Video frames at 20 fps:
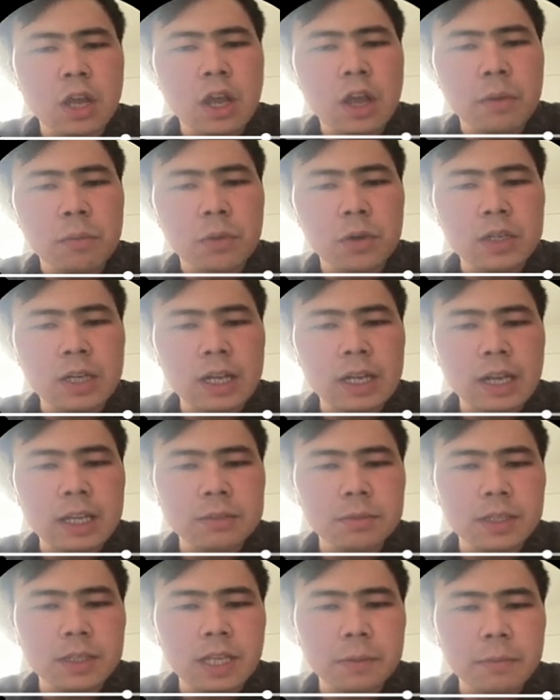model has
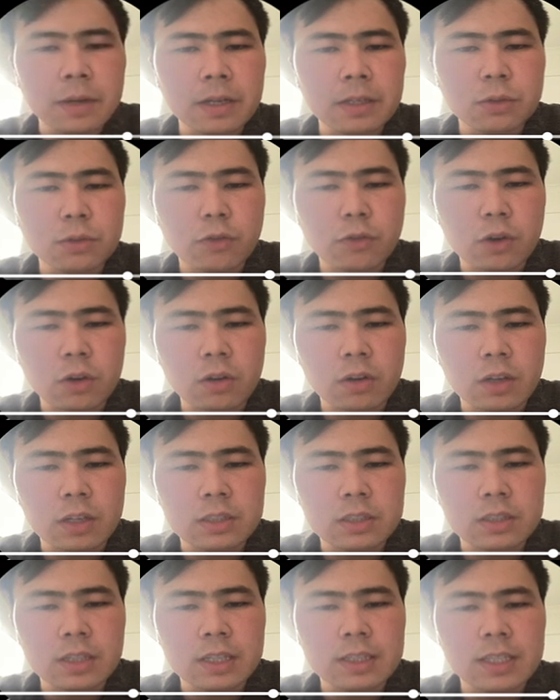been able to forecast
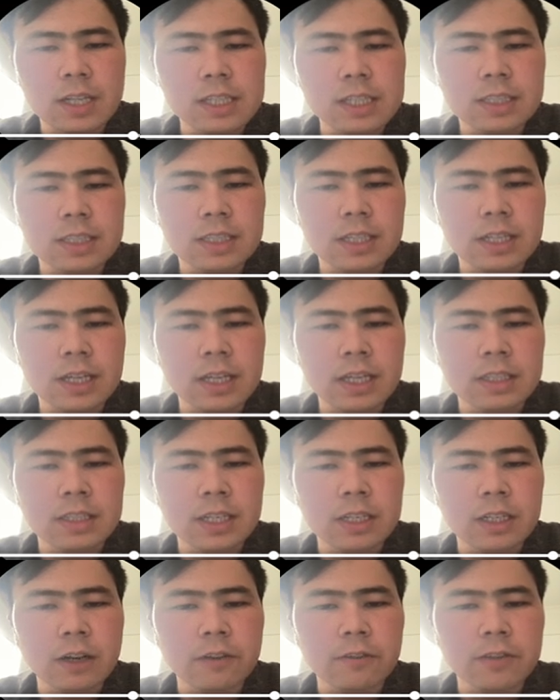the sales
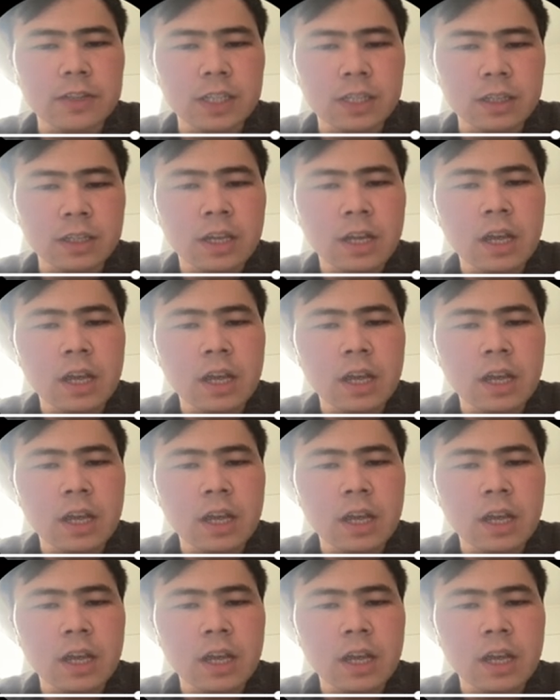data within